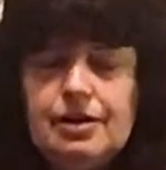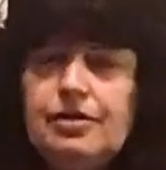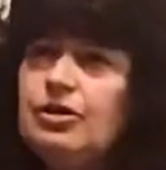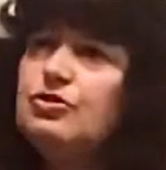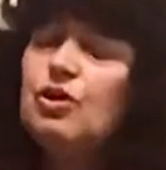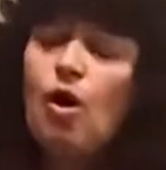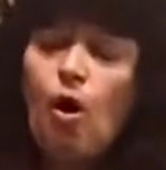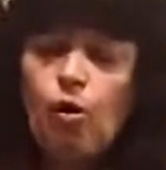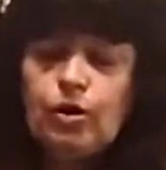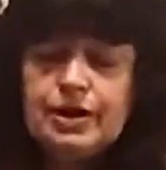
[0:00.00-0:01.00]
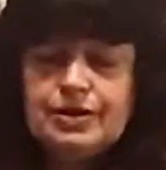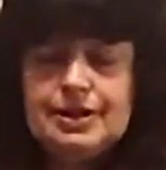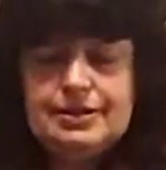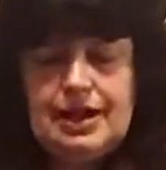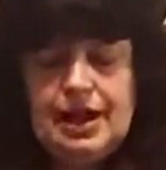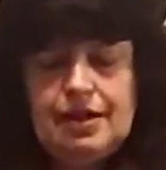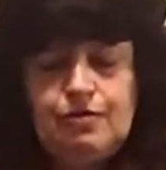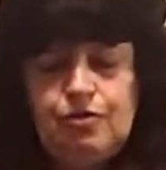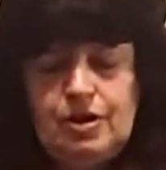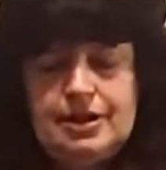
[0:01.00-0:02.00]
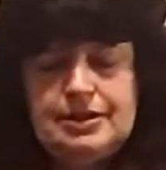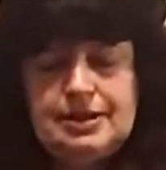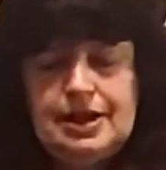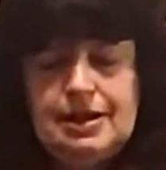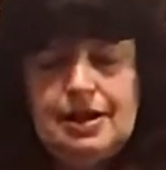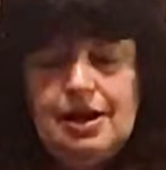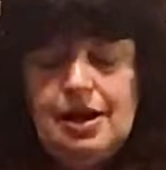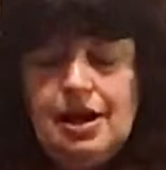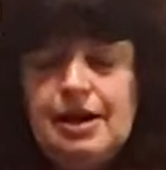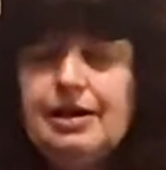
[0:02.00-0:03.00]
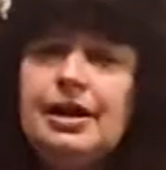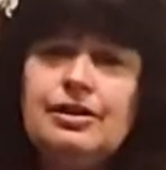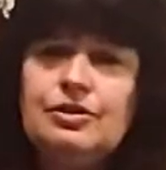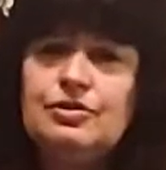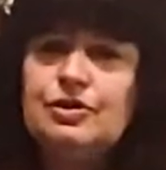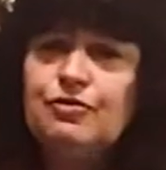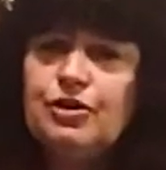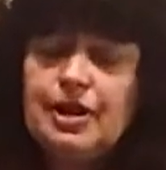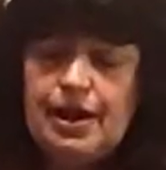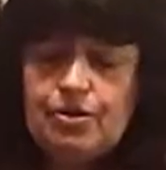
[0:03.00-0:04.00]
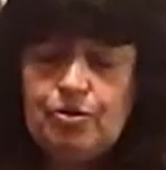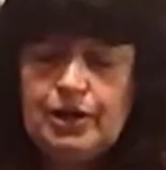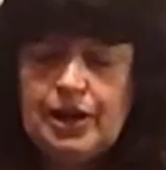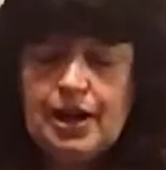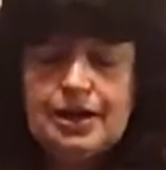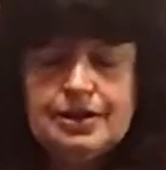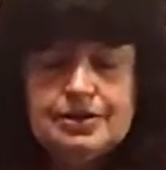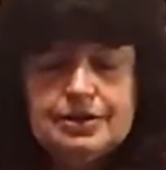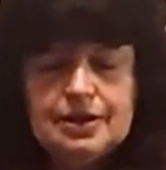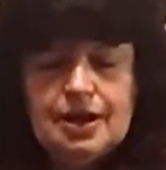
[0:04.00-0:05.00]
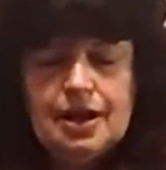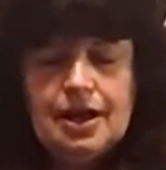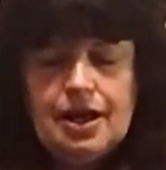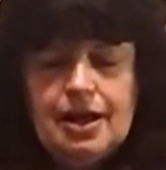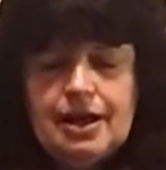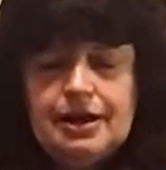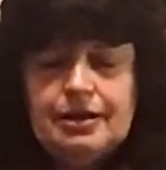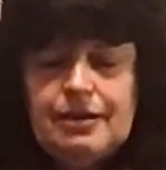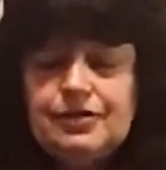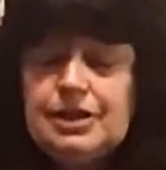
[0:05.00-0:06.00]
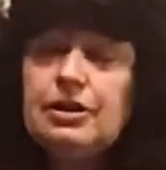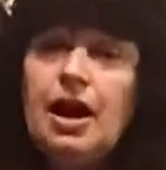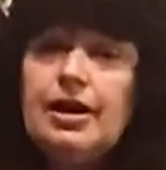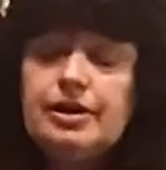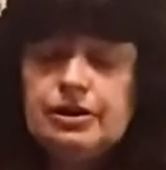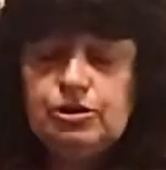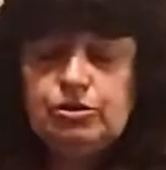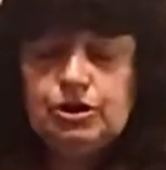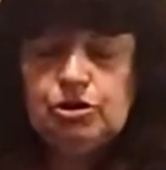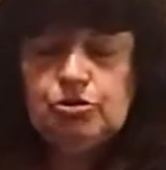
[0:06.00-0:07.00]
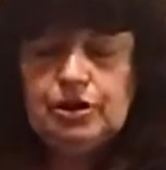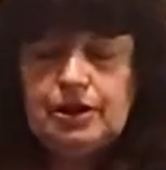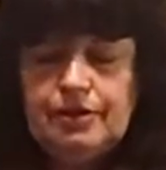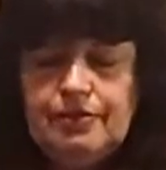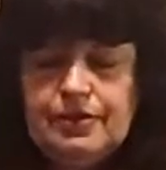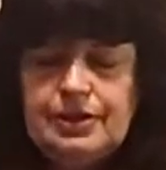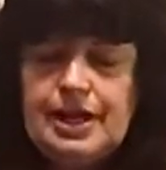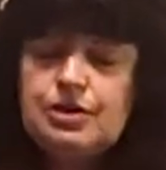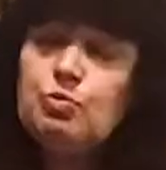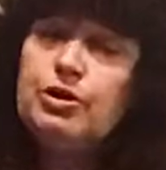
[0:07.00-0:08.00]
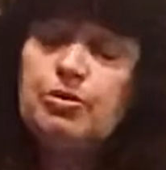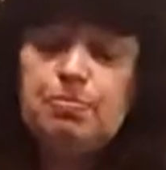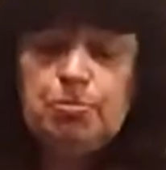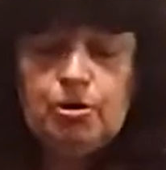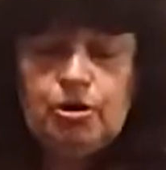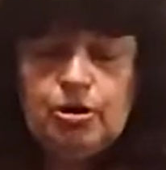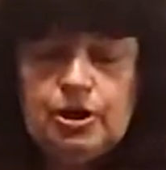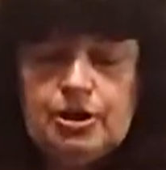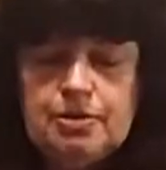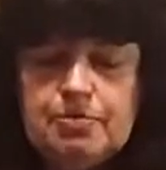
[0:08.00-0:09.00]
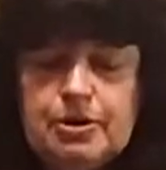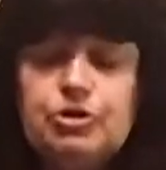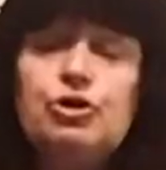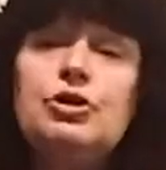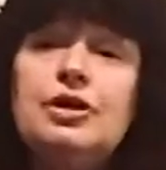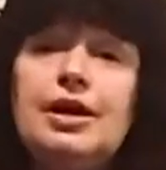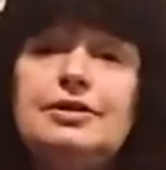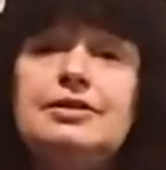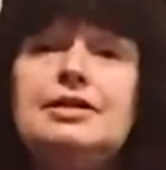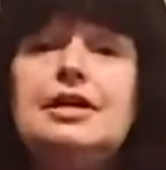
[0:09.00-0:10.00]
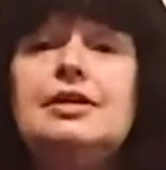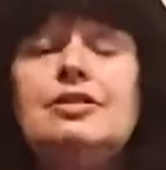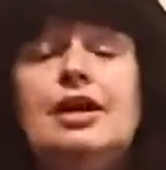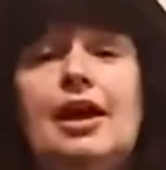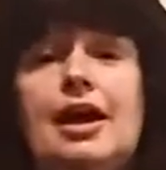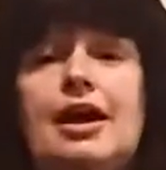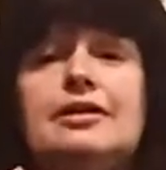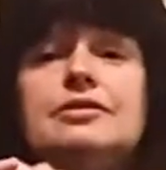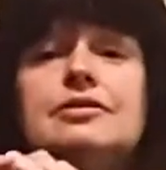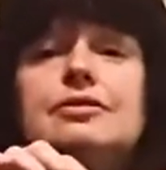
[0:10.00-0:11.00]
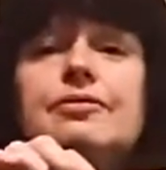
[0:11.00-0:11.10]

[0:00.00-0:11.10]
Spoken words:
"There's a hole in this hat," Freddie said. "I can't use it for gathering eggs." He left it lying under a tree. That is when a bird built her nest in the hat.